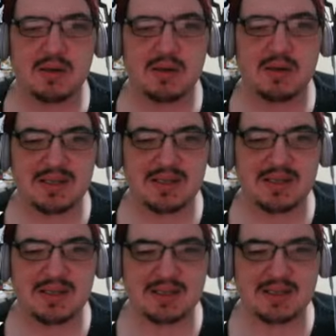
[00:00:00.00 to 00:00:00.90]

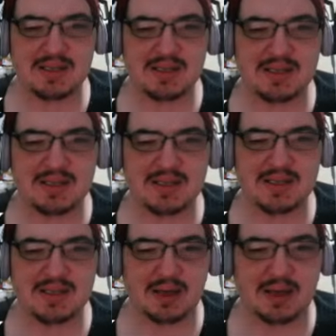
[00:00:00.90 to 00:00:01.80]
So we are
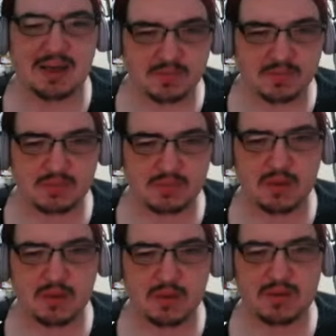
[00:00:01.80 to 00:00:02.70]
going to take advantage of
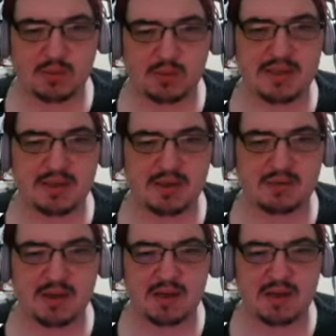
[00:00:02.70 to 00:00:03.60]
that.
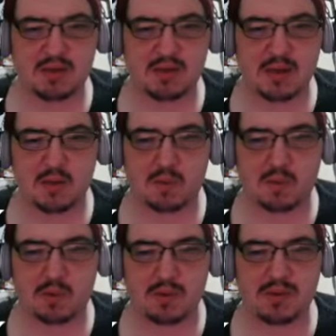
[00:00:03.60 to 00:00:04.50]
We are going to
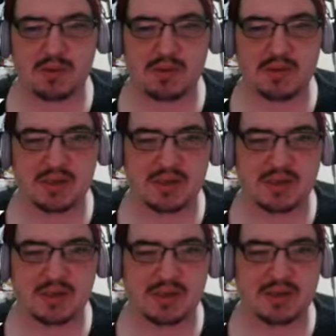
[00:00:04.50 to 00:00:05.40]
collect all of our
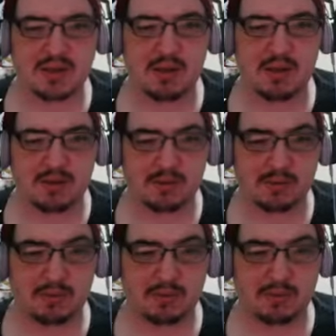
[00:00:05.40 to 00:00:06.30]

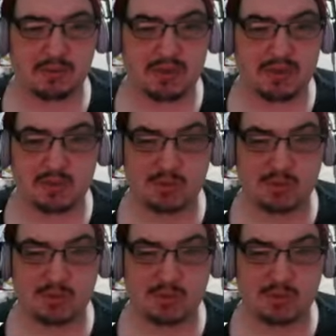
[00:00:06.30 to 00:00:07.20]
resources, right?
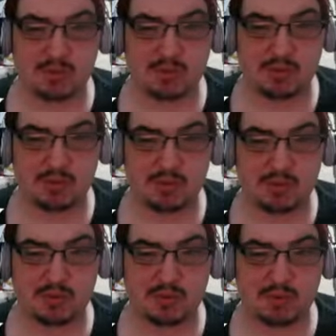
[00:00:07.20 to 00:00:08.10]
Because
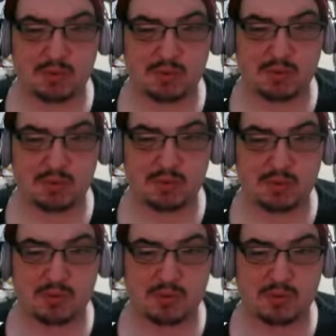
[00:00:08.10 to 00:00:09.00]
beginning of the game,
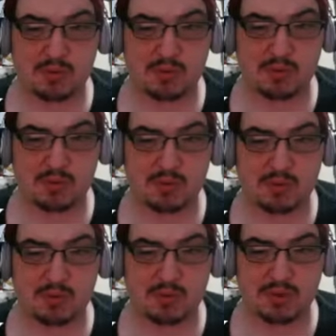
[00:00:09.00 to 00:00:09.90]

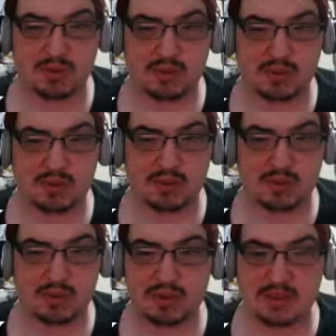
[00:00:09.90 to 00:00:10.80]
resources
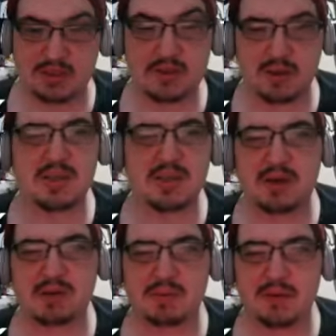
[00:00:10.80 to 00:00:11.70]
are
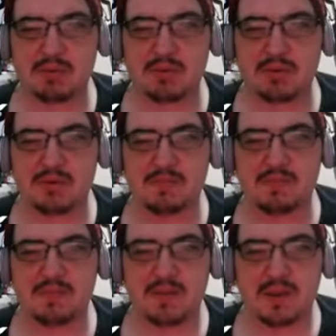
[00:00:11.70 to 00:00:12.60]
incredibly important.
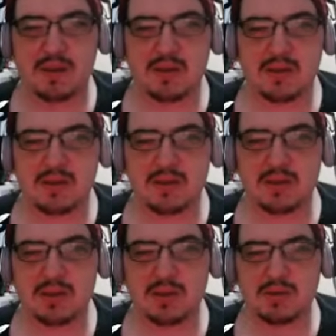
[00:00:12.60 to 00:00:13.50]

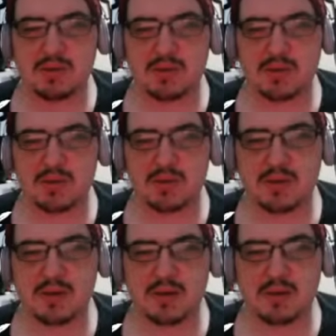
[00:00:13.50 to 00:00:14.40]
So,
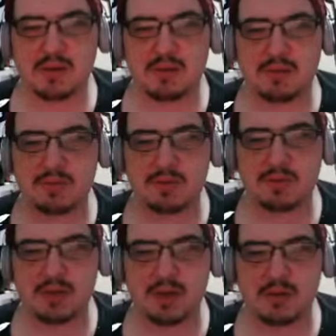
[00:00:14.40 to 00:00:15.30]
hello, Mr.
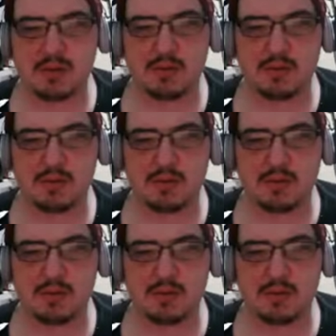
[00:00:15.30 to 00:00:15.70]
Jackaroo.